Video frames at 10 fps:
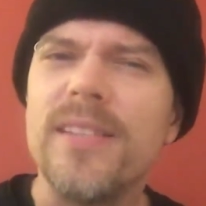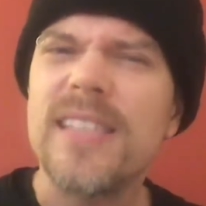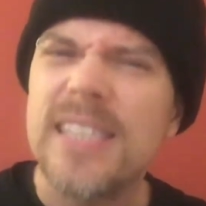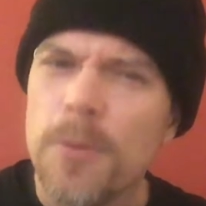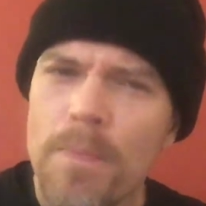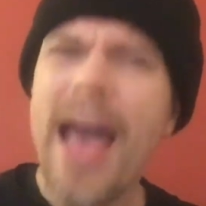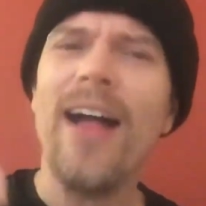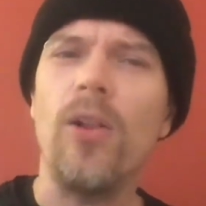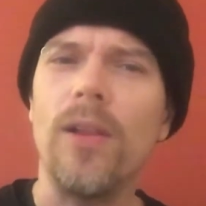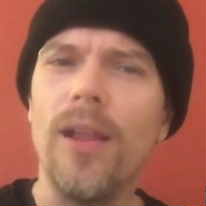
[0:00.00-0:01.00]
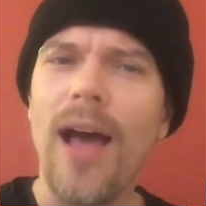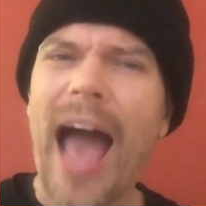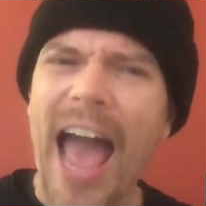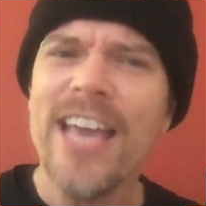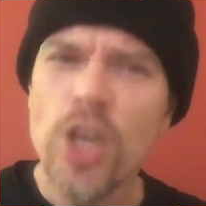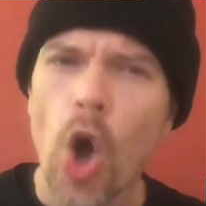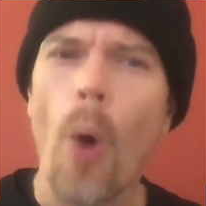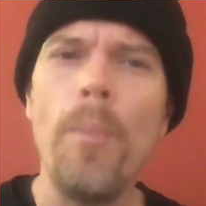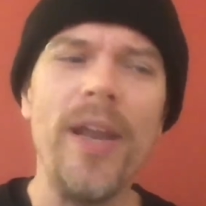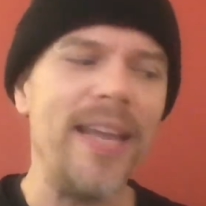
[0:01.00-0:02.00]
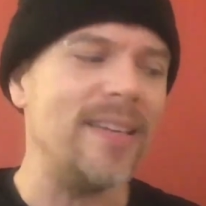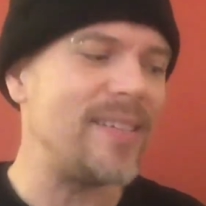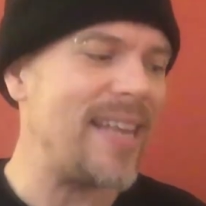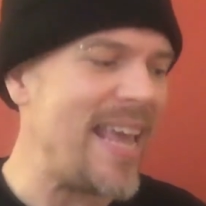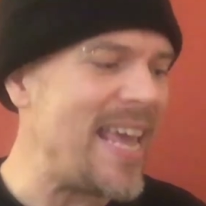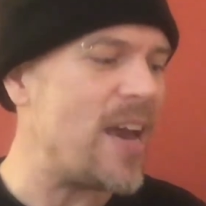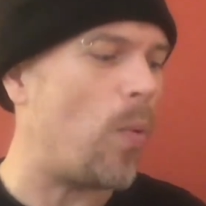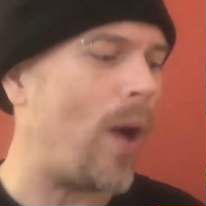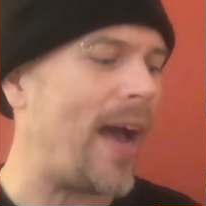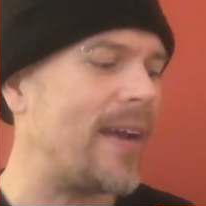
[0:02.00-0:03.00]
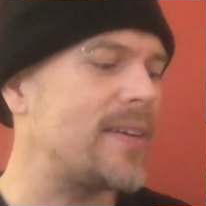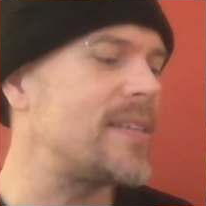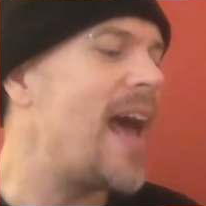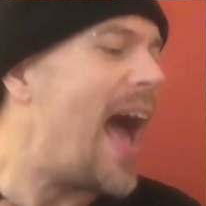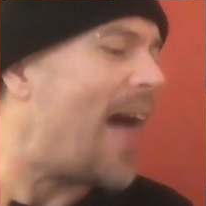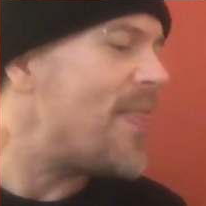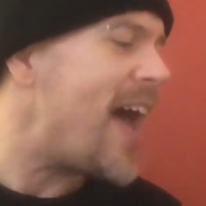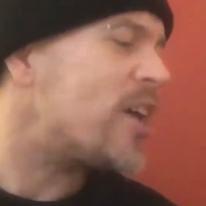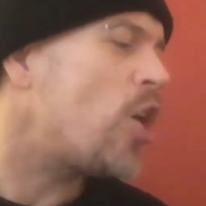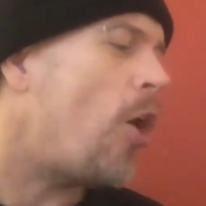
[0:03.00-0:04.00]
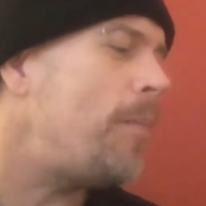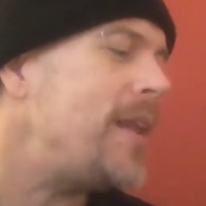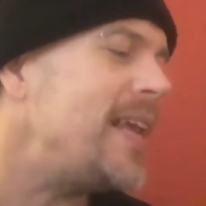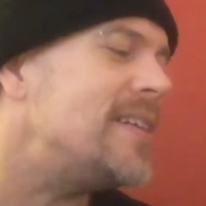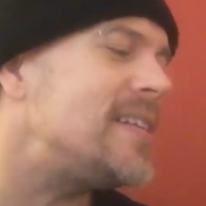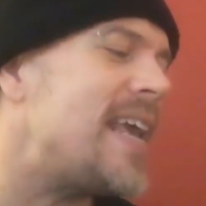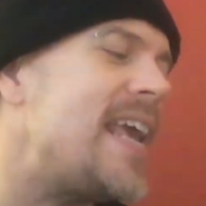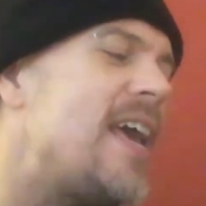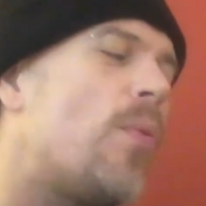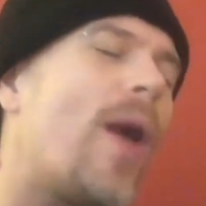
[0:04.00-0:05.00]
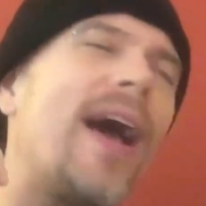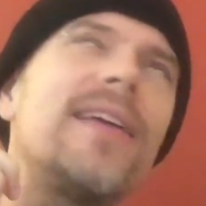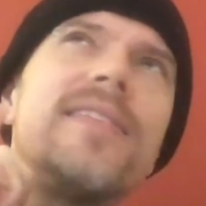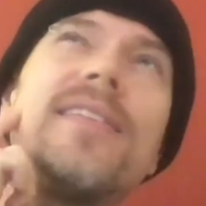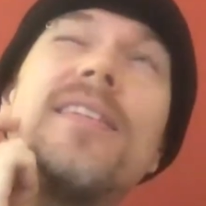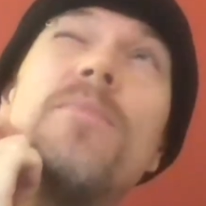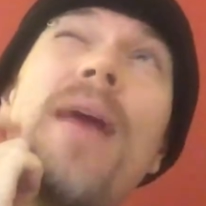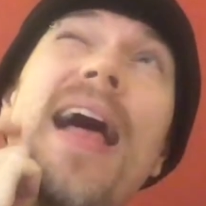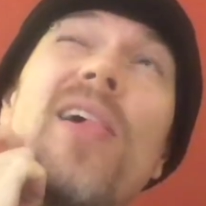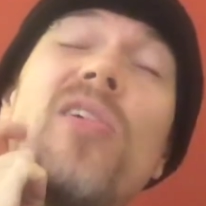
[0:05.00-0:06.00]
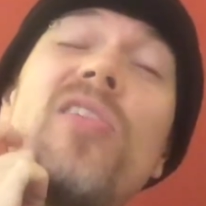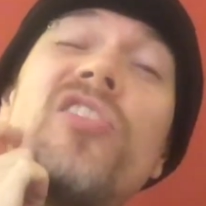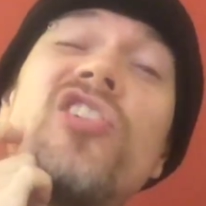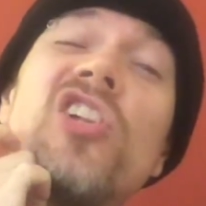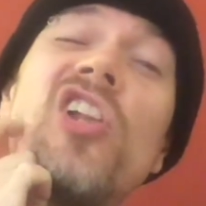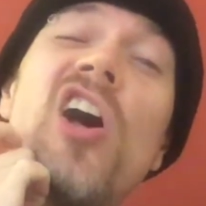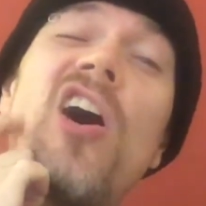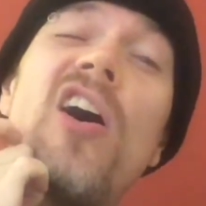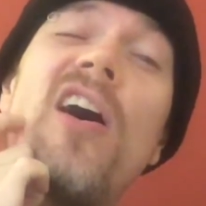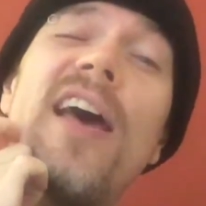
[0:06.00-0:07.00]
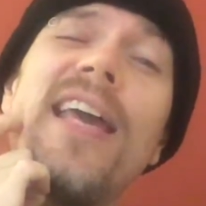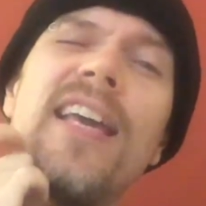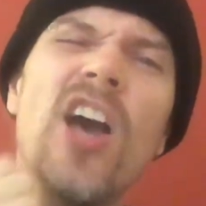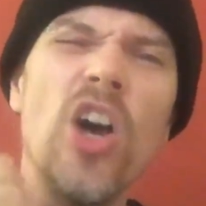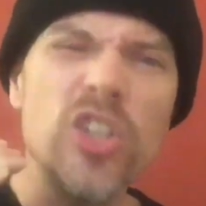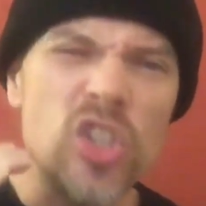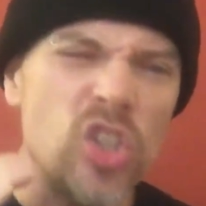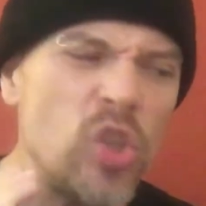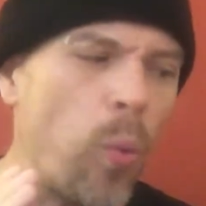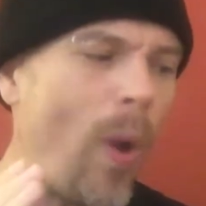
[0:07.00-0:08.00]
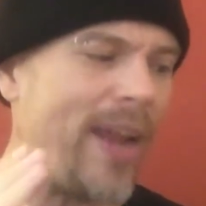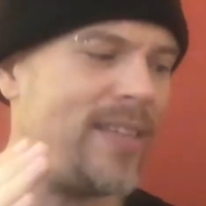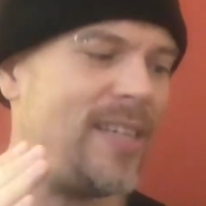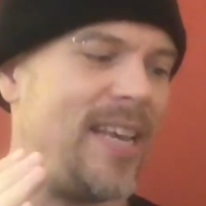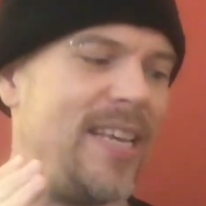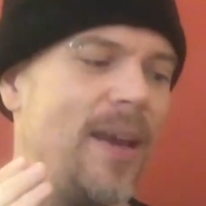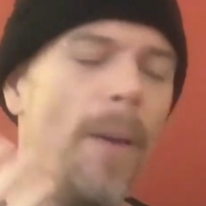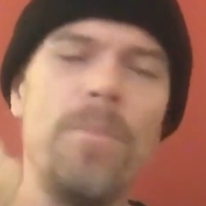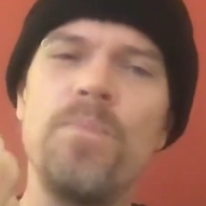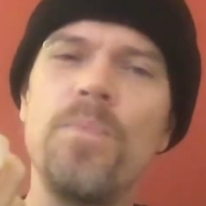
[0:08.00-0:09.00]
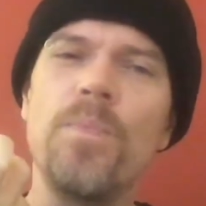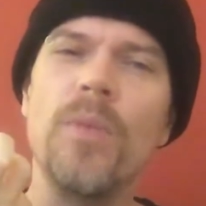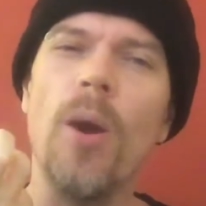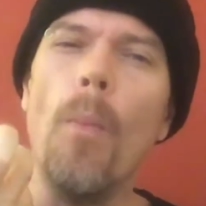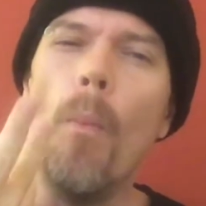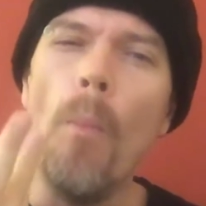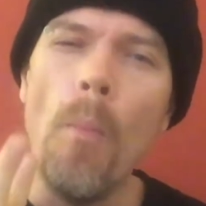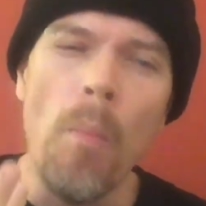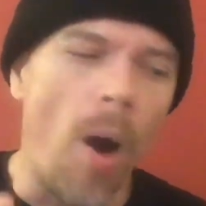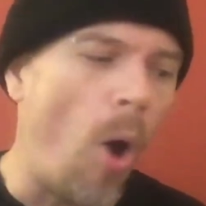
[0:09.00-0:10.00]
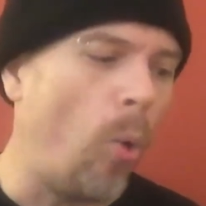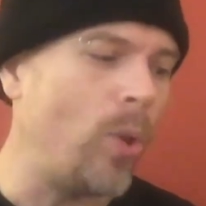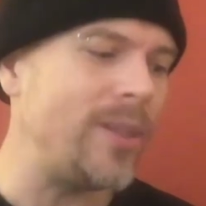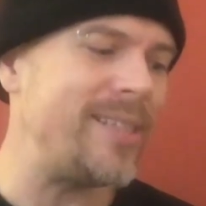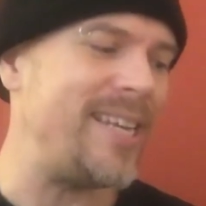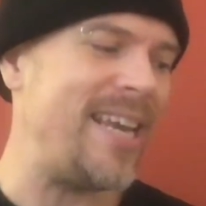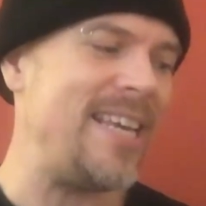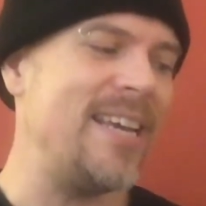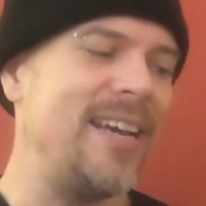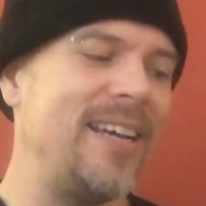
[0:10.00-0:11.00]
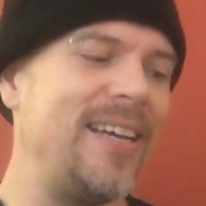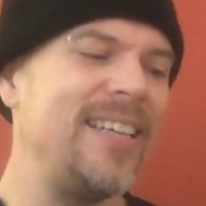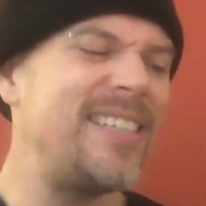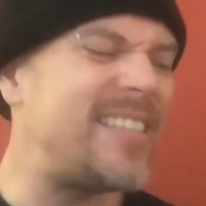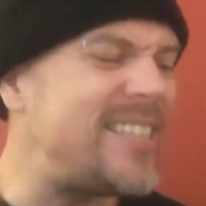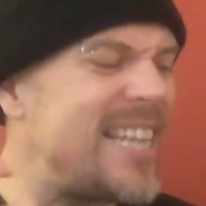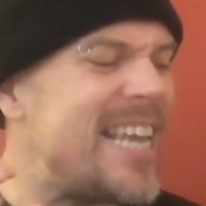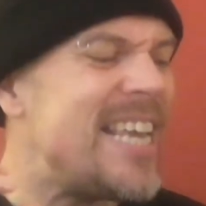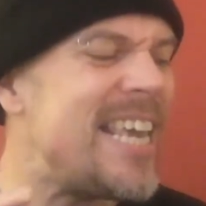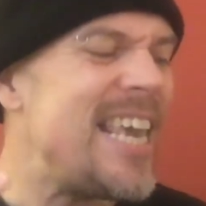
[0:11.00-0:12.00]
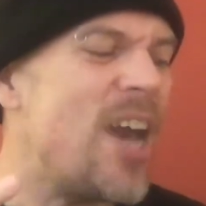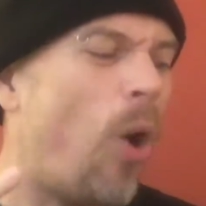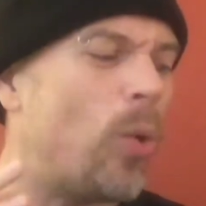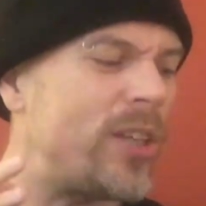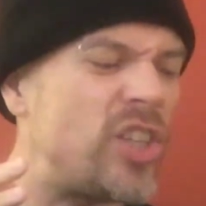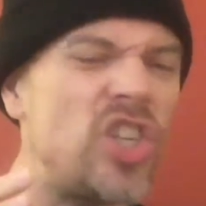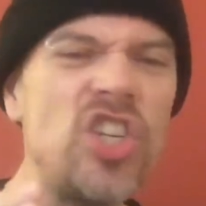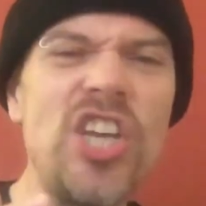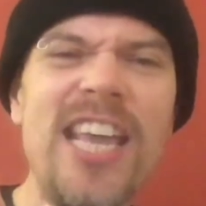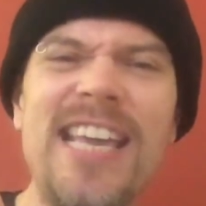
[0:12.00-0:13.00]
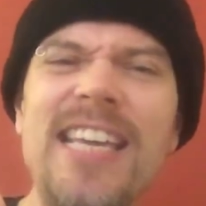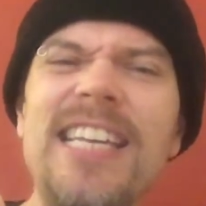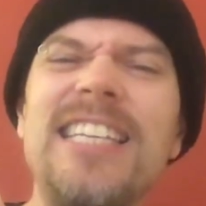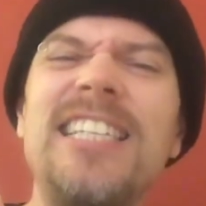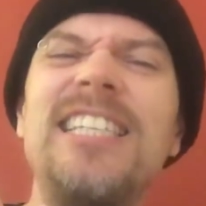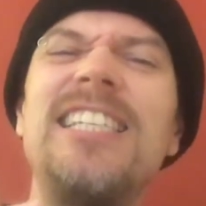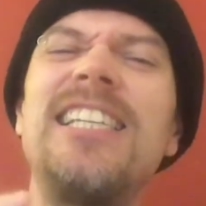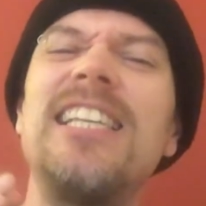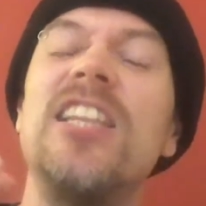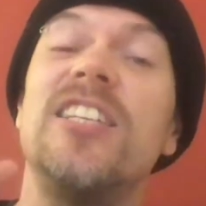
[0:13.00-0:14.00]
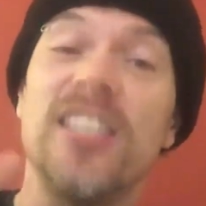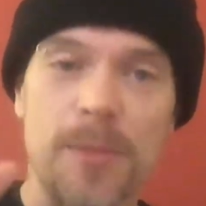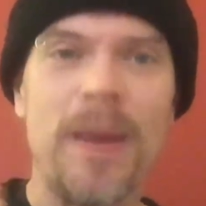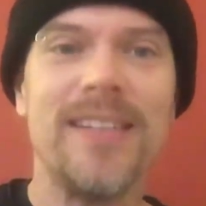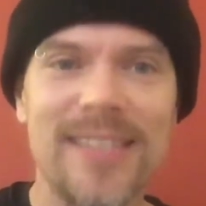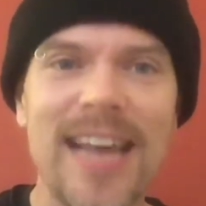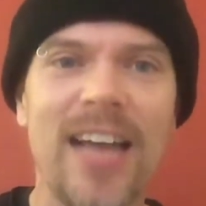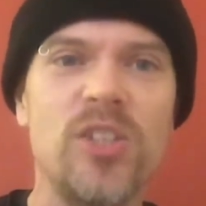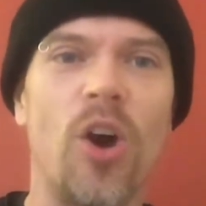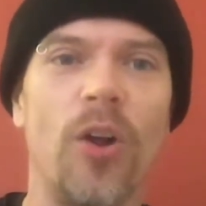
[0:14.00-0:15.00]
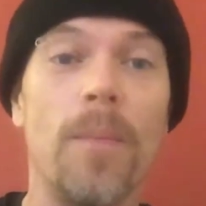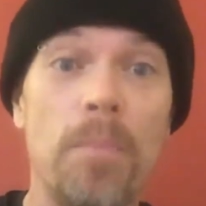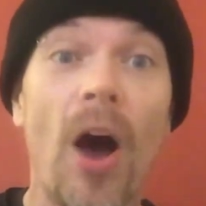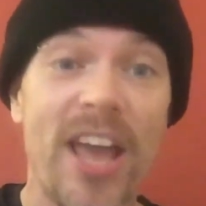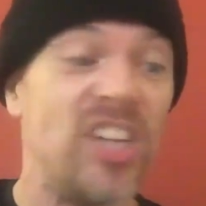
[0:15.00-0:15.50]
smell a goblin's earwax, and that goblin's earwax smells like sweaty, mouldy, stinky old cheese that has been sat on by a